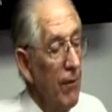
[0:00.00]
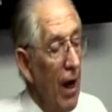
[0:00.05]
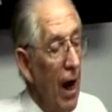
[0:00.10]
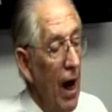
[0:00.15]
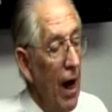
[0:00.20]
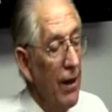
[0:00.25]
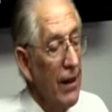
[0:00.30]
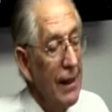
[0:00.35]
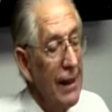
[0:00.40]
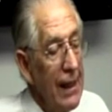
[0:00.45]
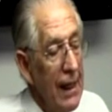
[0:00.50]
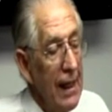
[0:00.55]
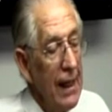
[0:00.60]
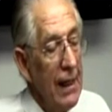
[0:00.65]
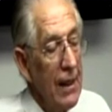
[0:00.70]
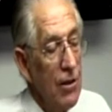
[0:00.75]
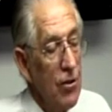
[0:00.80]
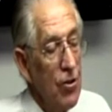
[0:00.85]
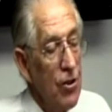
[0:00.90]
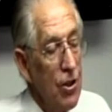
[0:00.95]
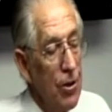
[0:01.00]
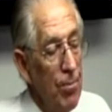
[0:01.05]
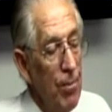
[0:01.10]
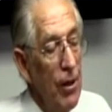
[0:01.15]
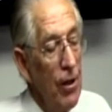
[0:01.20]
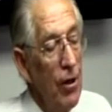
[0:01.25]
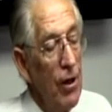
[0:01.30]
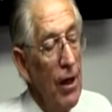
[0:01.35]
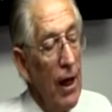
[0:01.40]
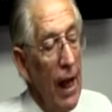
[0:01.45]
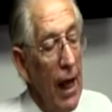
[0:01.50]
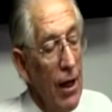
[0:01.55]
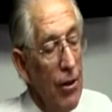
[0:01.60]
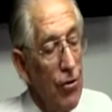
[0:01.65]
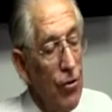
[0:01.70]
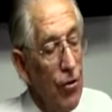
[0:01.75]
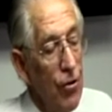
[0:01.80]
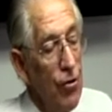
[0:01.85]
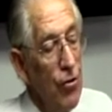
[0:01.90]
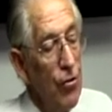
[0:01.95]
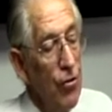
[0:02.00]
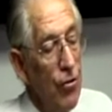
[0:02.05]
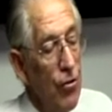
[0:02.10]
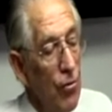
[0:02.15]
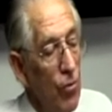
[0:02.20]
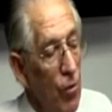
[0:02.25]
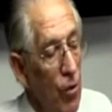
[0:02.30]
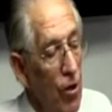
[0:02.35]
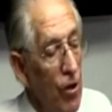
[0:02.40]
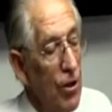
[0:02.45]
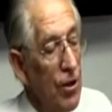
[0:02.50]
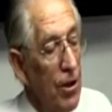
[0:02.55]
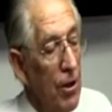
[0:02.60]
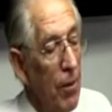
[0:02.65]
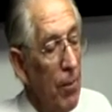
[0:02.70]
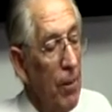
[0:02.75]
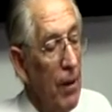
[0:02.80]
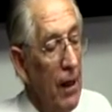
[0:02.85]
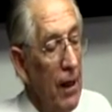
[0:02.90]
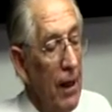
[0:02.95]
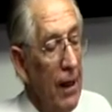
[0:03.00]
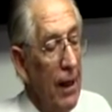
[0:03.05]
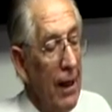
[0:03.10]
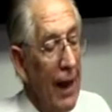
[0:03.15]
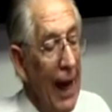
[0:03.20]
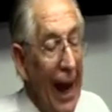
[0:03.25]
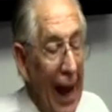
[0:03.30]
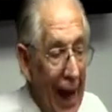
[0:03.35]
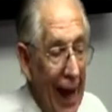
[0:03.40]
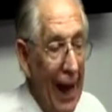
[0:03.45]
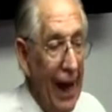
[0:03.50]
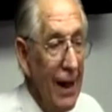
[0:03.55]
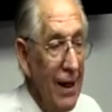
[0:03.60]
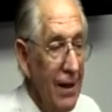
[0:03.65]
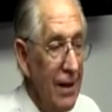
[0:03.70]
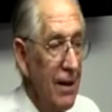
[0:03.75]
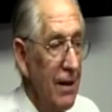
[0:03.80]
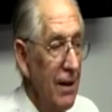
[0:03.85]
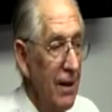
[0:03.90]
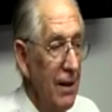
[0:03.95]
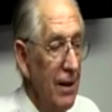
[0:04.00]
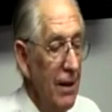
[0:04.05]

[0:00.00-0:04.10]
are the key to spirit and truth worship and